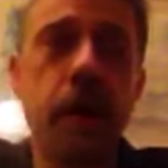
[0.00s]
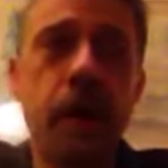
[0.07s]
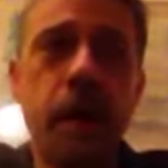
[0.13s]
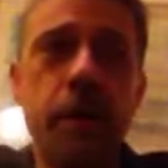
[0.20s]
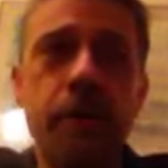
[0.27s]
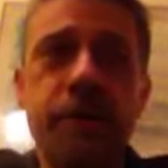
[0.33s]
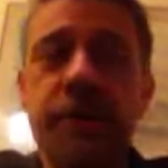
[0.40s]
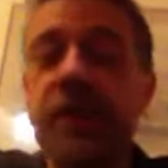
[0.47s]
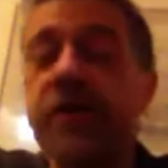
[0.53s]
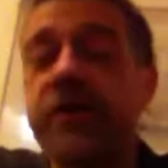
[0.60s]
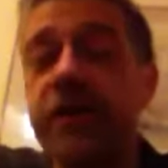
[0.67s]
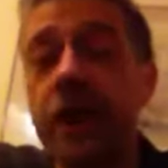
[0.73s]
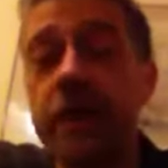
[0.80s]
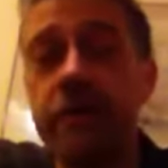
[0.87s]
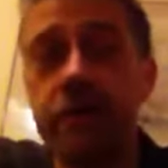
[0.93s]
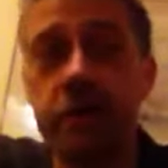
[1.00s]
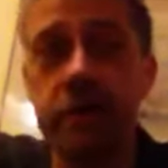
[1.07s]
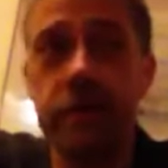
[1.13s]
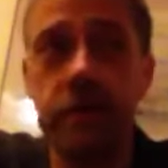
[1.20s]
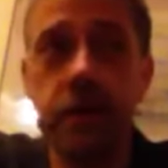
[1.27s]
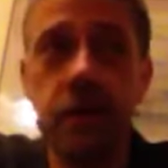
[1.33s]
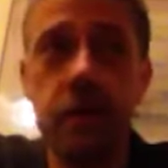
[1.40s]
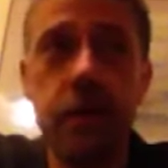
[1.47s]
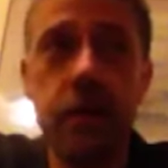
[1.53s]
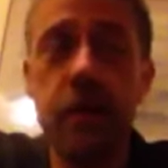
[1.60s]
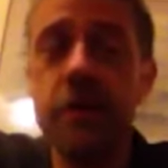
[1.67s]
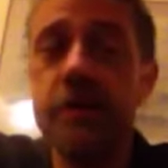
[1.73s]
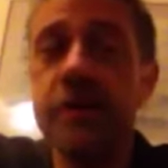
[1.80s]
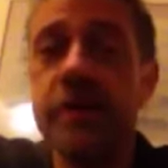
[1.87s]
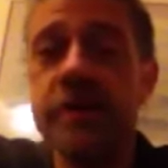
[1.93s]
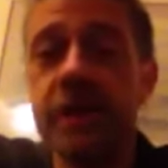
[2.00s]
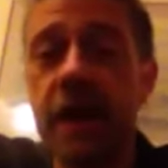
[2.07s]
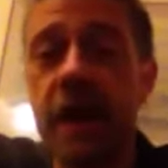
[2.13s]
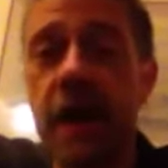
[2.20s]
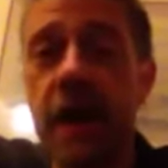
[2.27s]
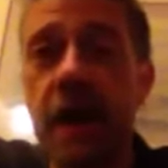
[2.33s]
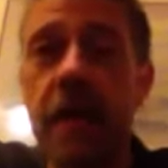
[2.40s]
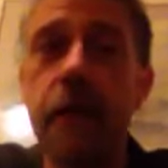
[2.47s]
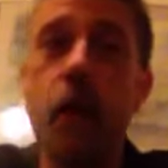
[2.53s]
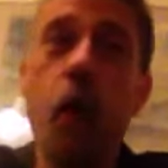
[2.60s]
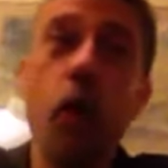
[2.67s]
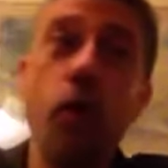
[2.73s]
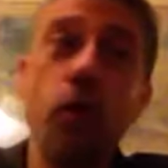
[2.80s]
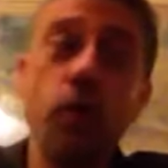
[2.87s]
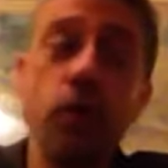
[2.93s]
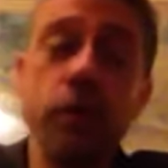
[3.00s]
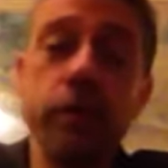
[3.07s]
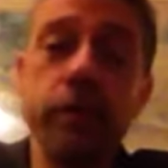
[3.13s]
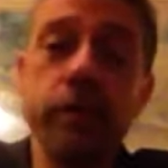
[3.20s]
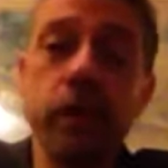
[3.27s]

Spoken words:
dishevelled, losing his hair, old.